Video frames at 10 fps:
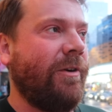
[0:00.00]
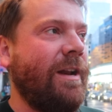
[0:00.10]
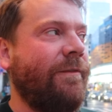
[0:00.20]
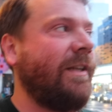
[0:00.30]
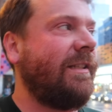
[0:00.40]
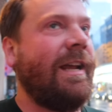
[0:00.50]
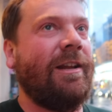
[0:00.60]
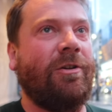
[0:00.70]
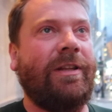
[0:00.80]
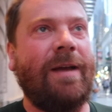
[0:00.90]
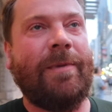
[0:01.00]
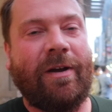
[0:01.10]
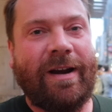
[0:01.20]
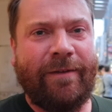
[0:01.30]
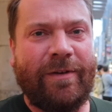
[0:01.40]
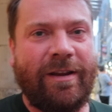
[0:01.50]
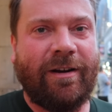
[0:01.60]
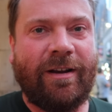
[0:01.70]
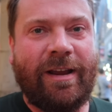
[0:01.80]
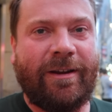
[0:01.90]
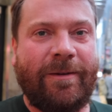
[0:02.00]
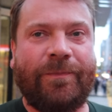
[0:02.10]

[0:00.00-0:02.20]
kind of excited all day about arriving here. Like,